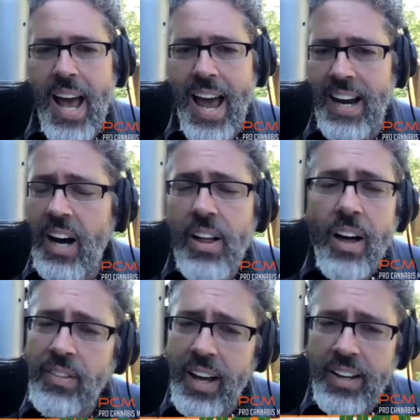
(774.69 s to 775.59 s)
And
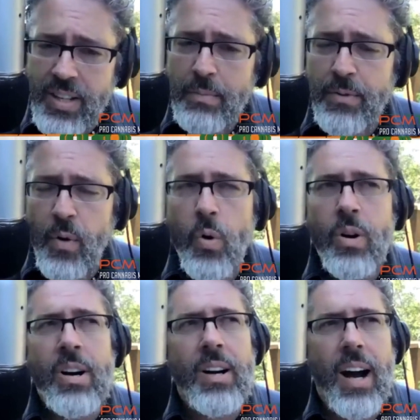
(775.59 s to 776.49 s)
mm-hmm. except
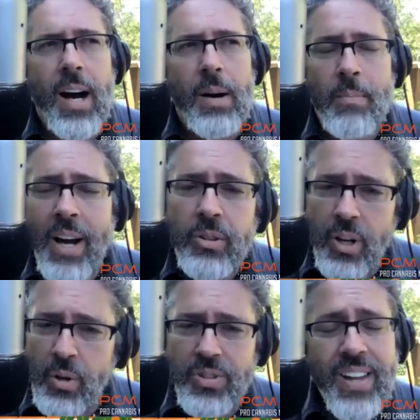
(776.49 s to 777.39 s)
for
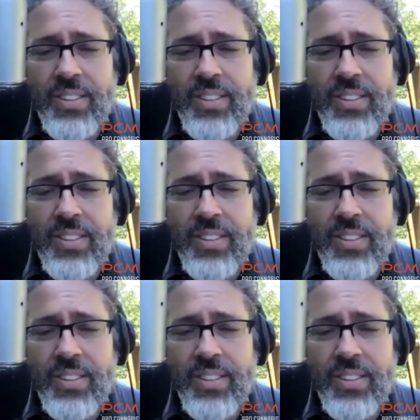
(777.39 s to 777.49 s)
microdosing,